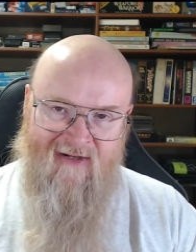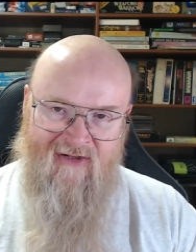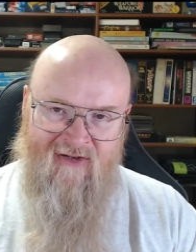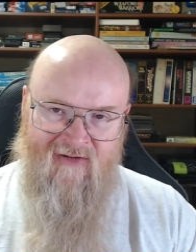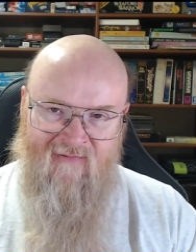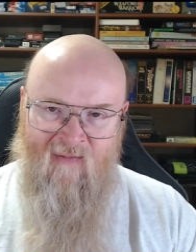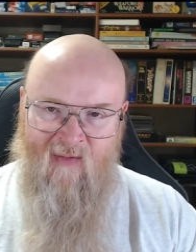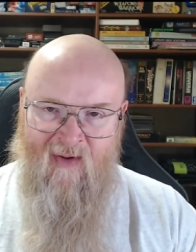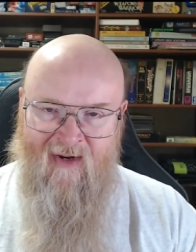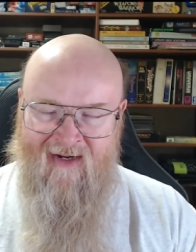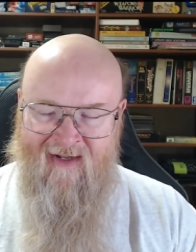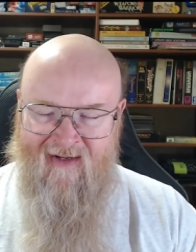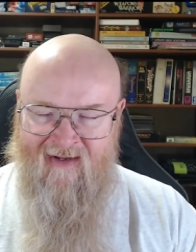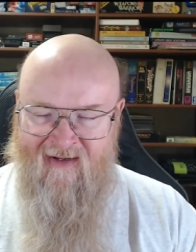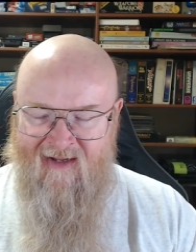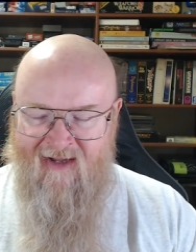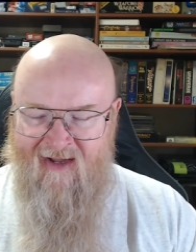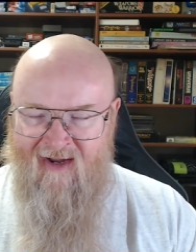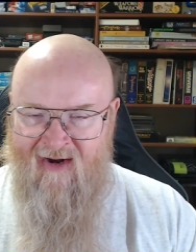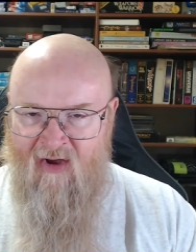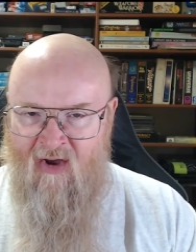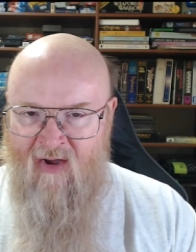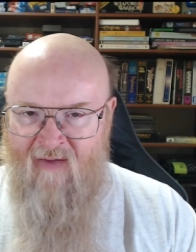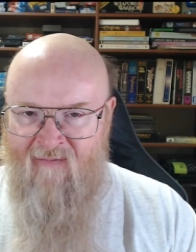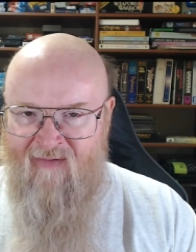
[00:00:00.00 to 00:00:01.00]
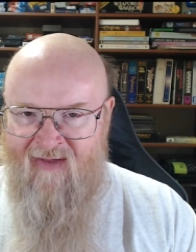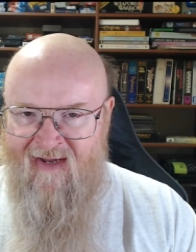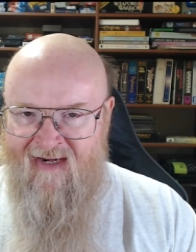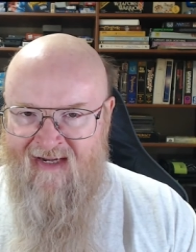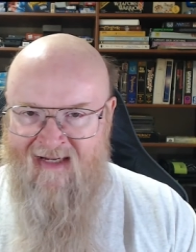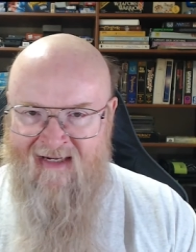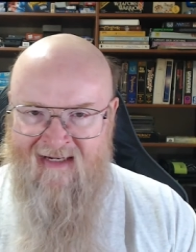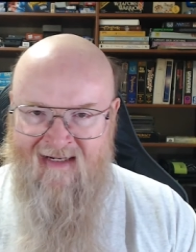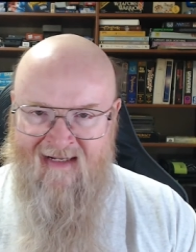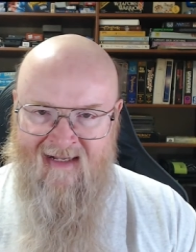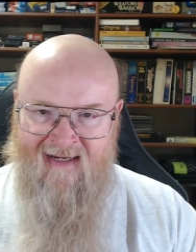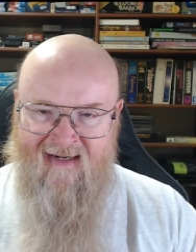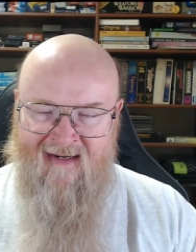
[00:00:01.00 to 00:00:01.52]
you want to cut off
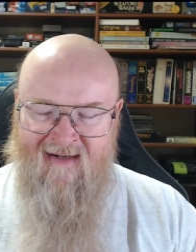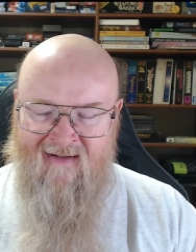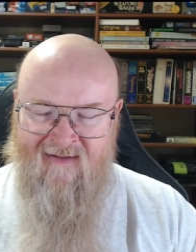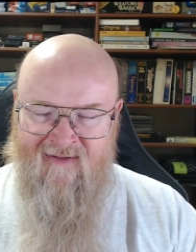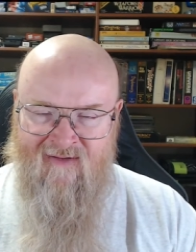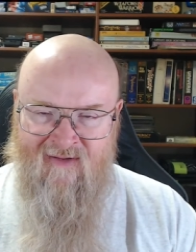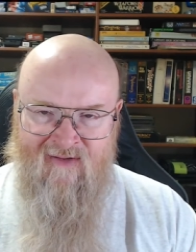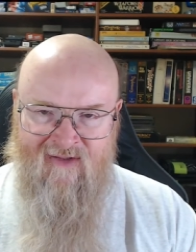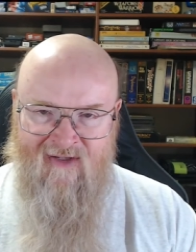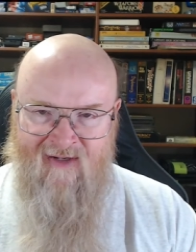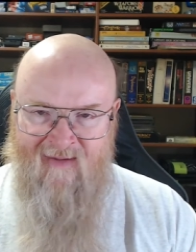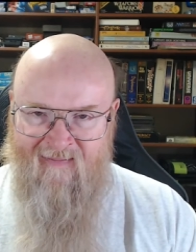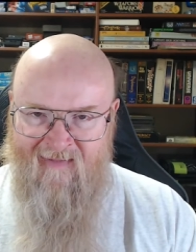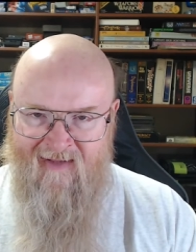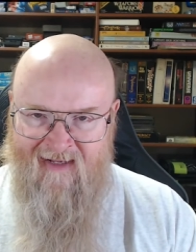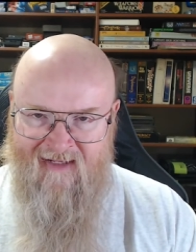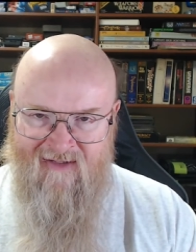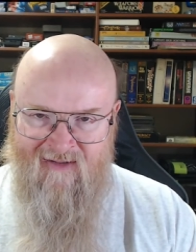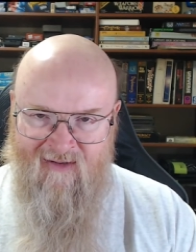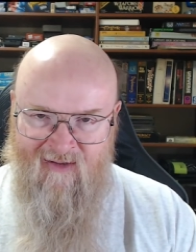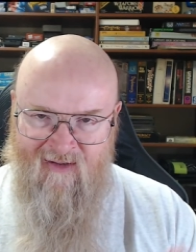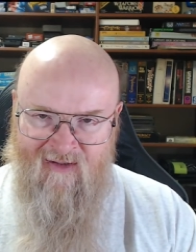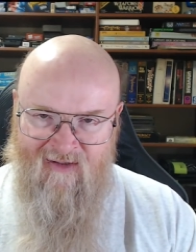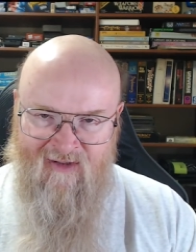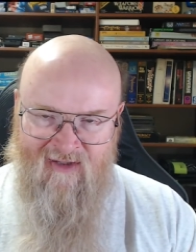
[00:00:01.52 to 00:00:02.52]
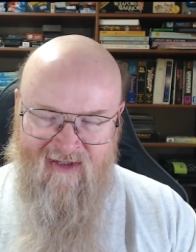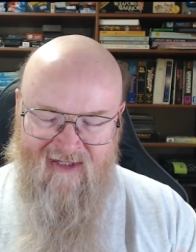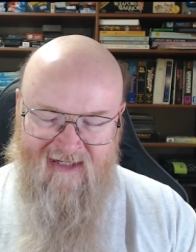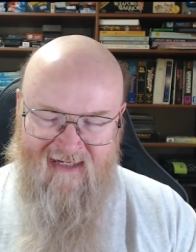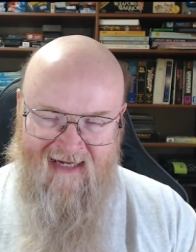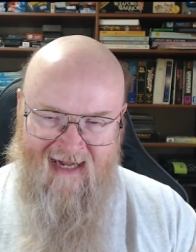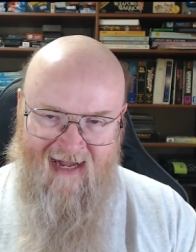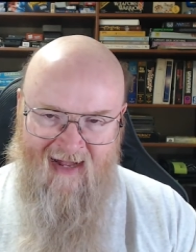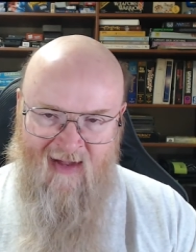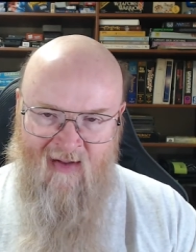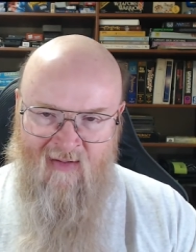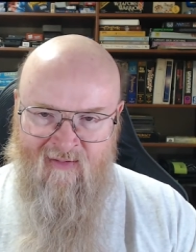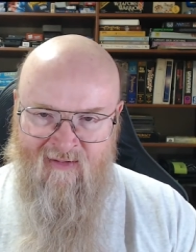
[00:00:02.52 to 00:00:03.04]
any needles or something, so you're just
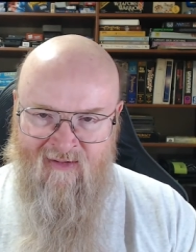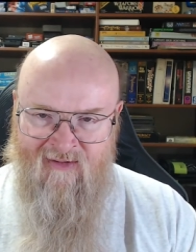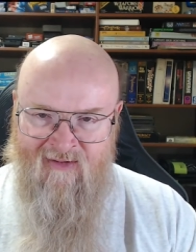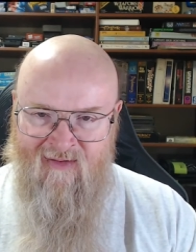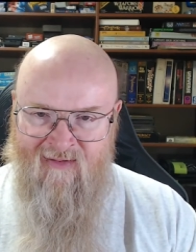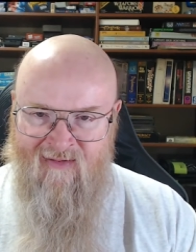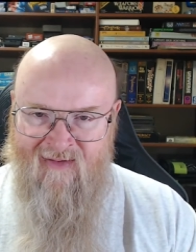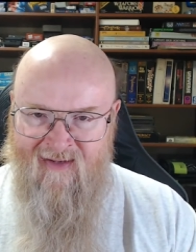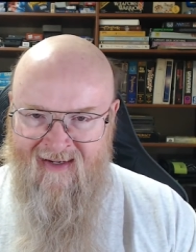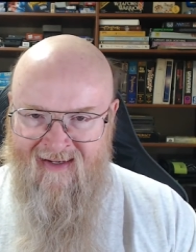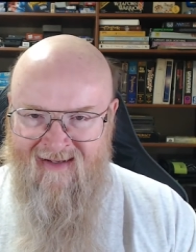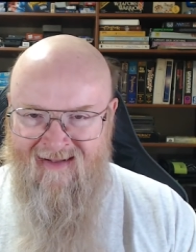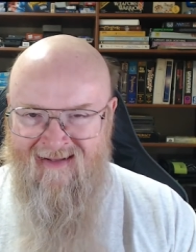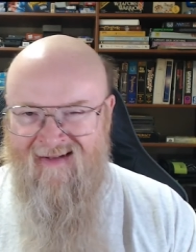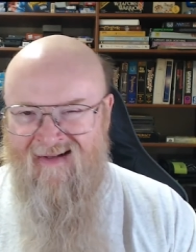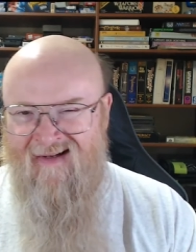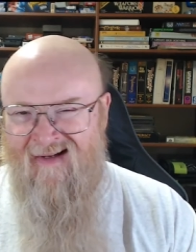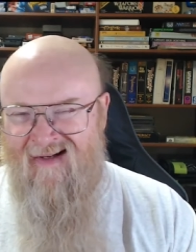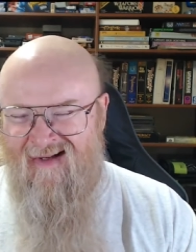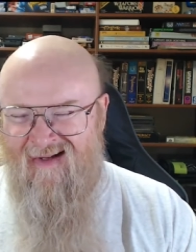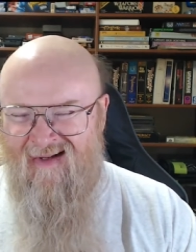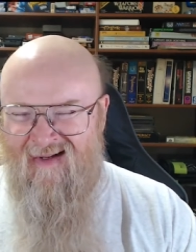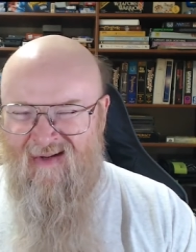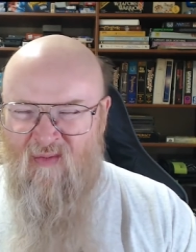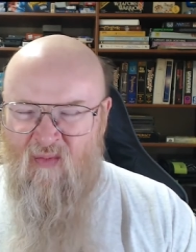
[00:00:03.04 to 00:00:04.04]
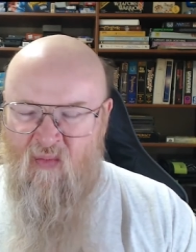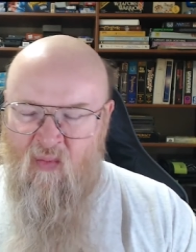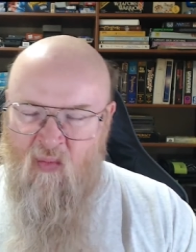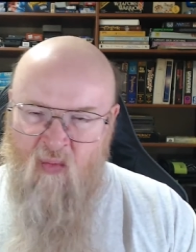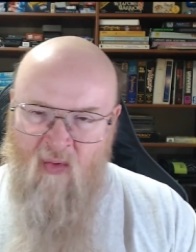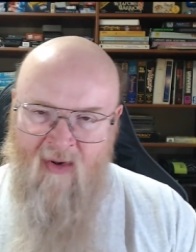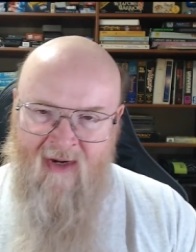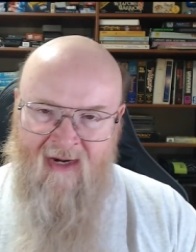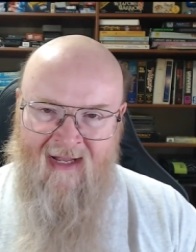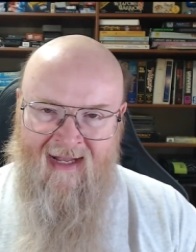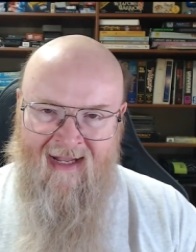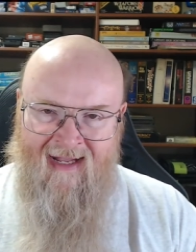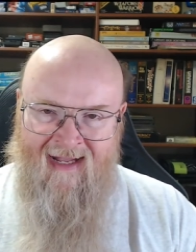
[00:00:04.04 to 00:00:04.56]
down to the
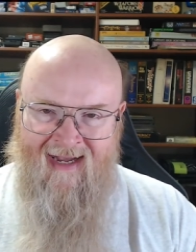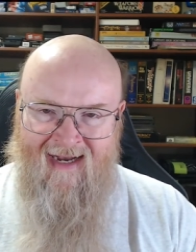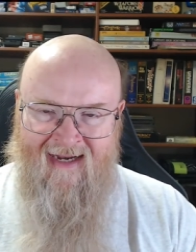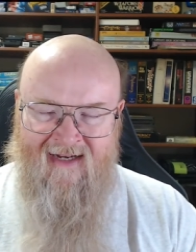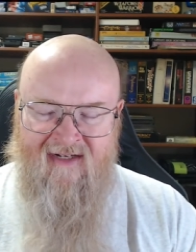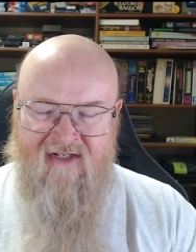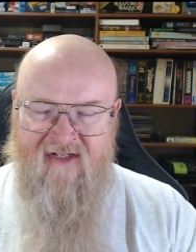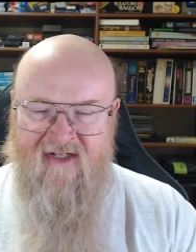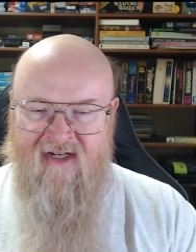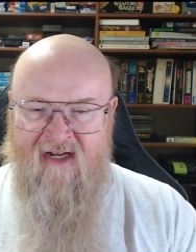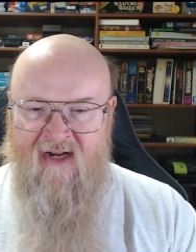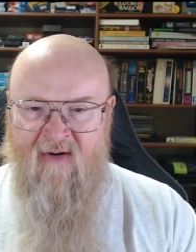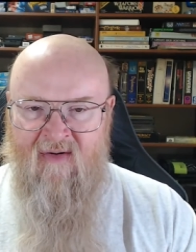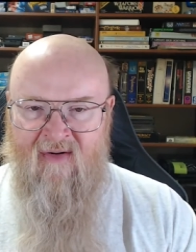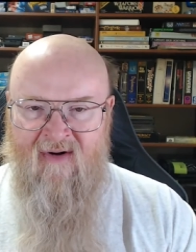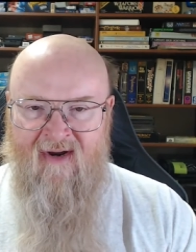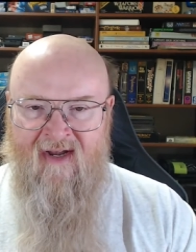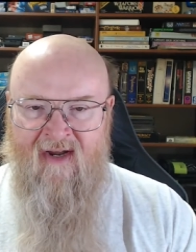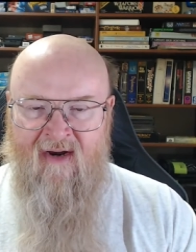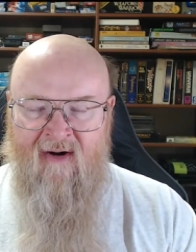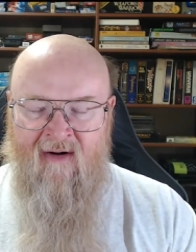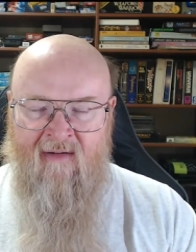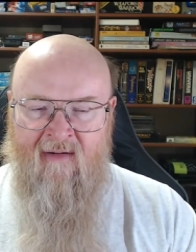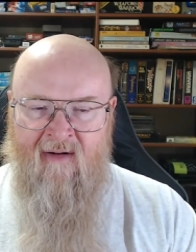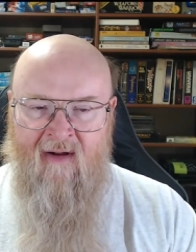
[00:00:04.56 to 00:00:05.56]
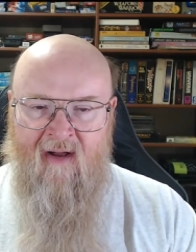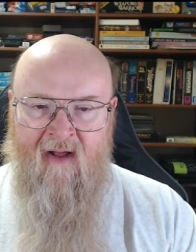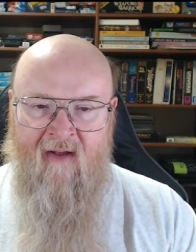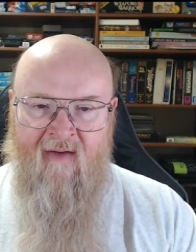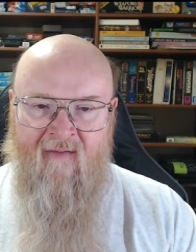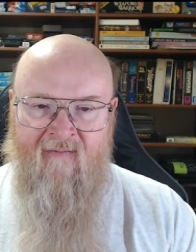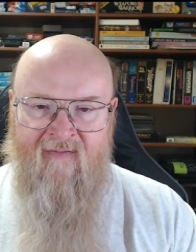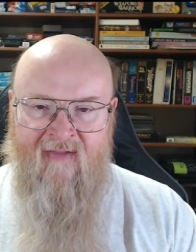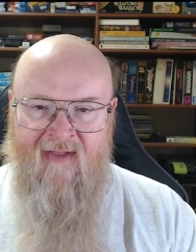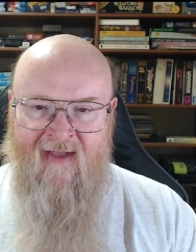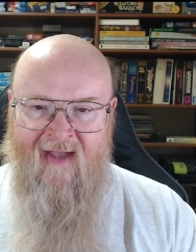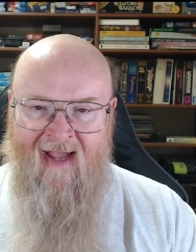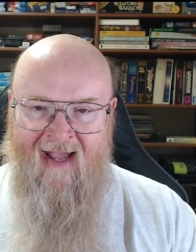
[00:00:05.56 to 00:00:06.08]
woody exterior
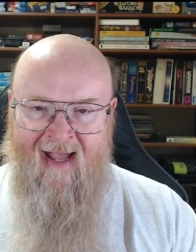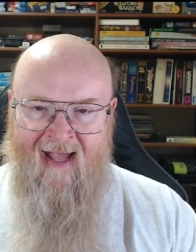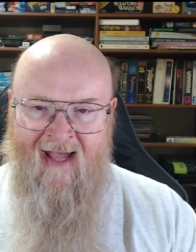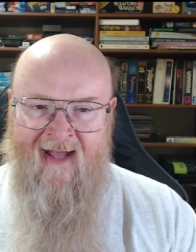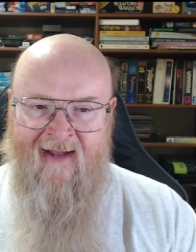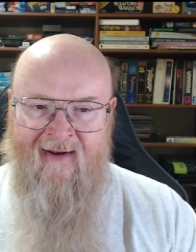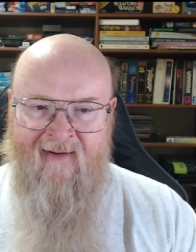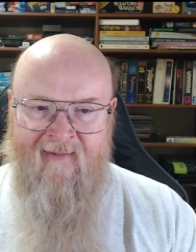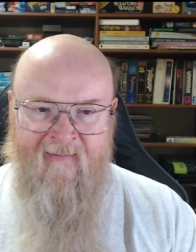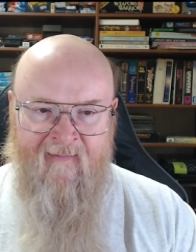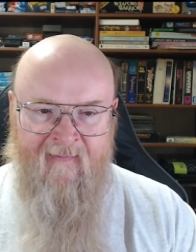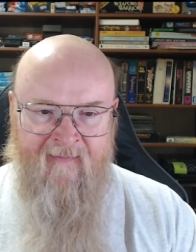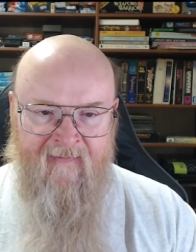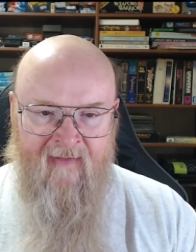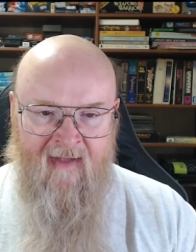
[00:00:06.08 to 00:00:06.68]
of the head.